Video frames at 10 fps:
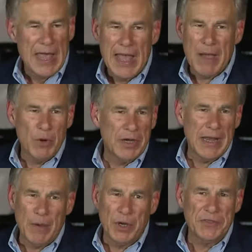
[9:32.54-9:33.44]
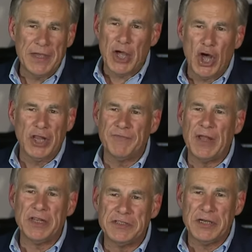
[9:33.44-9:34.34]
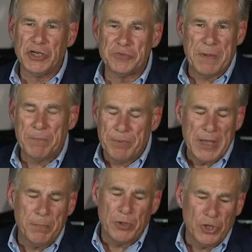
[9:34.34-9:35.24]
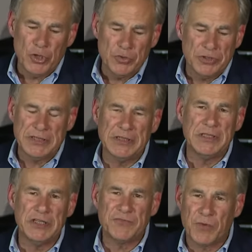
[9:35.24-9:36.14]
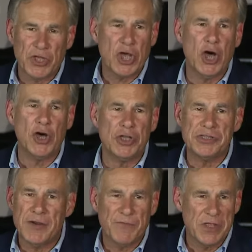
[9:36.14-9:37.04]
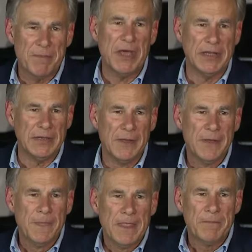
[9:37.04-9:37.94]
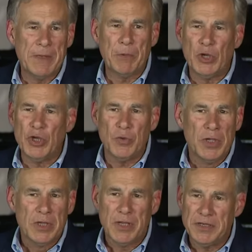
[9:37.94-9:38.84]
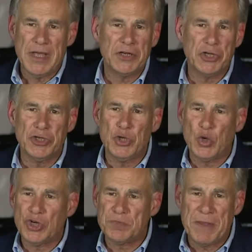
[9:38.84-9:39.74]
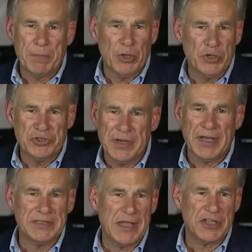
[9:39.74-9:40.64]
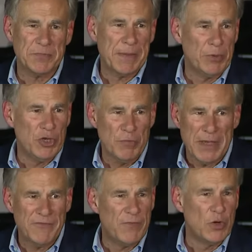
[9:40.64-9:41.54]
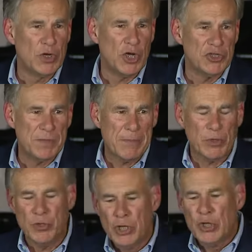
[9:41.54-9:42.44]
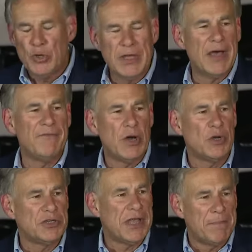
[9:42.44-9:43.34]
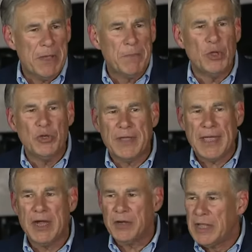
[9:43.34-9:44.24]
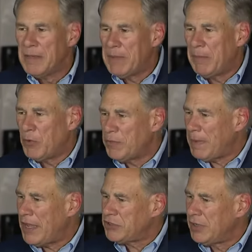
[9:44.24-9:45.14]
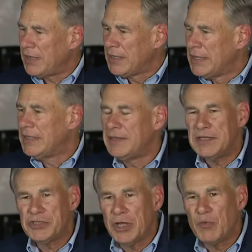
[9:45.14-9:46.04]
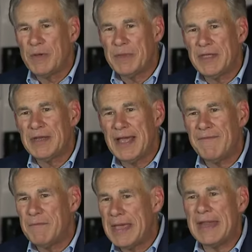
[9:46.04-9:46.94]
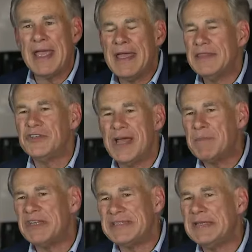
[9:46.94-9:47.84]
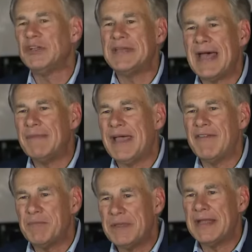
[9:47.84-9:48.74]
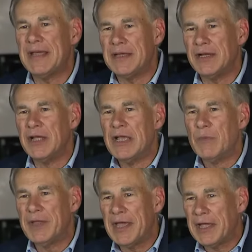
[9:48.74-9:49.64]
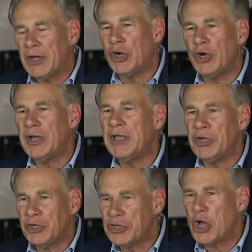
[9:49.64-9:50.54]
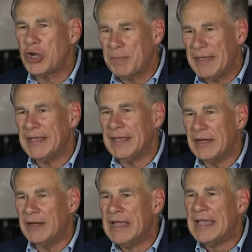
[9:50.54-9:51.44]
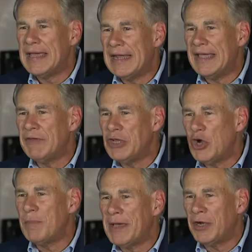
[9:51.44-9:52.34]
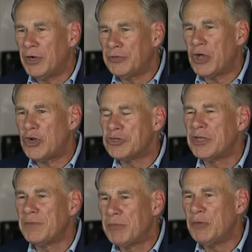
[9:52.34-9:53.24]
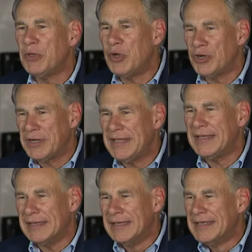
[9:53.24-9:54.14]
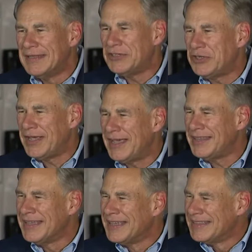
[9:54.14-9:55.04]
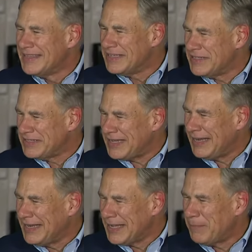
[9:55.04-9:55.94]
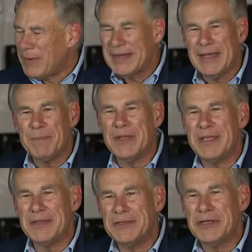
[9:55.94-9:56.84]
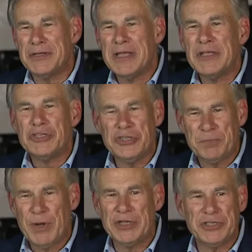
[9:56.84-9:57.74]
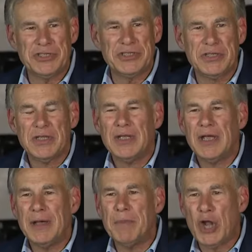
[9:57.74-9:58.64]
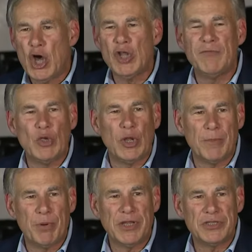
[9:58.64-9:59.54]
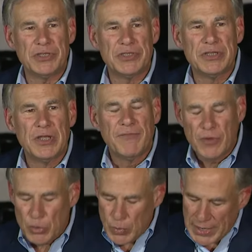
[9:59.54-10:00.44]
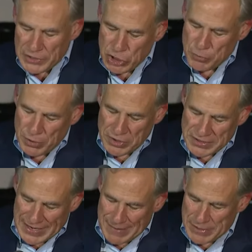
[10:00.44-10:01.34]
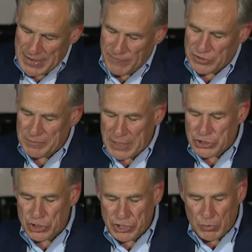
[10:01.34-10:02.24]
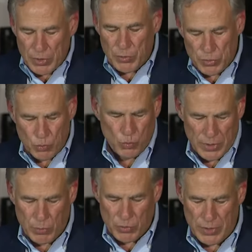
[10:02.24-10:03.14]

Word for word: I want, I want to thank all the volunteers, pe people who did this for the cause, not for the money, people who uh, knocked on doors, people who sent out texts, people who made phone calls, people who, who got voters out, people who cared, people with passion like uh, this young woman that I've met. There's not been a single time I haven't been down here without her and her daughter being here. And I even know about her daughter's little boo-boo on her knee that she had that, that's healing up right now. But it, she's precious, uh, but all of you all are precious. for the way that you put in the time and effort to make sure that we would we would